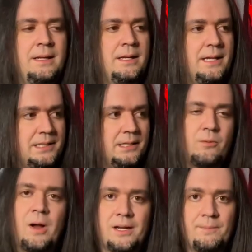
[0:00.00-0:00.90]
he's into
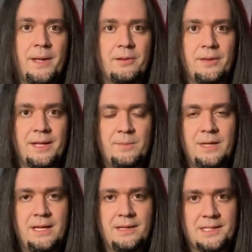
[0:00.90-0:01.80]
rock and metal like
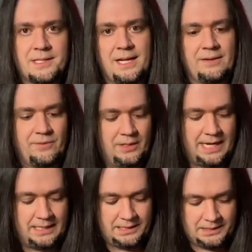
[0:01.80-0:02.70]
me, and this is kind of an
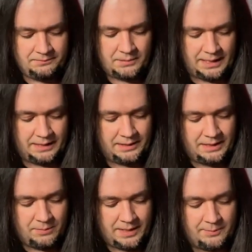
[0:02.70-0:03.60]
80s kind of
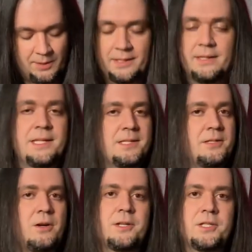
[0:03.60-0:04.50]
theme thing, but this
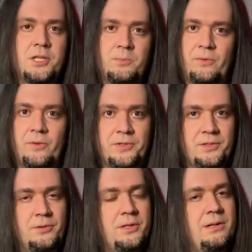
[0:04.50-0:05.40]
guitar is super
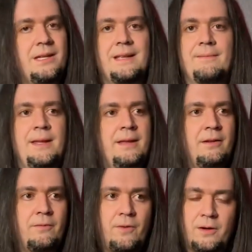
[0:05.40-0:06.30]
versatile. You can get
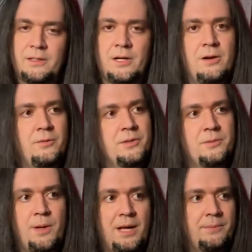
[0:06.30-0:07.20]
funk tones,
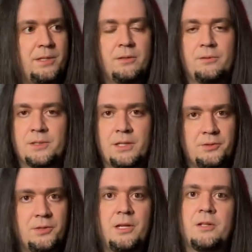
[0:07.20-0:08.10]
pop tones,
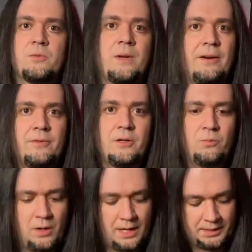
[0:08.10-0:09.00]
country tones, whatever you
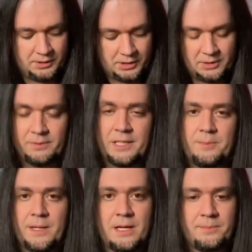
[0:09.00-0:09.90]
want just with these
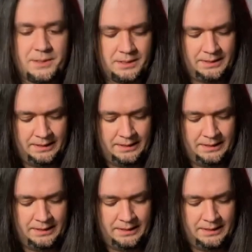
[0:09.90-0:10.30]
pickups.